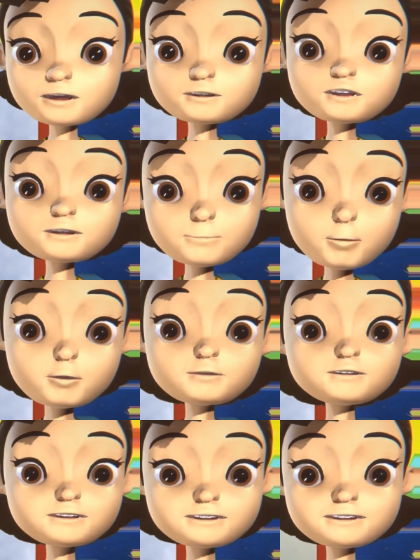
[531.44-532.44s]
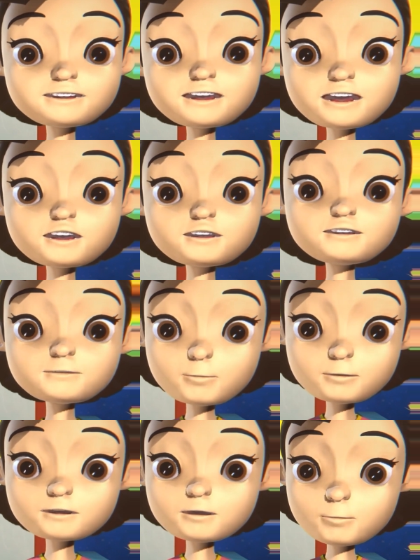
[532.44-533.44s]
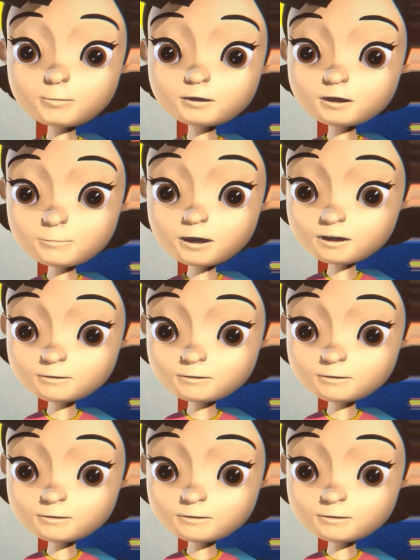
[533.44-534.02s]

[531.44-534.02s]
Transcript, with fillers: Having smoke or dust in the air is really, really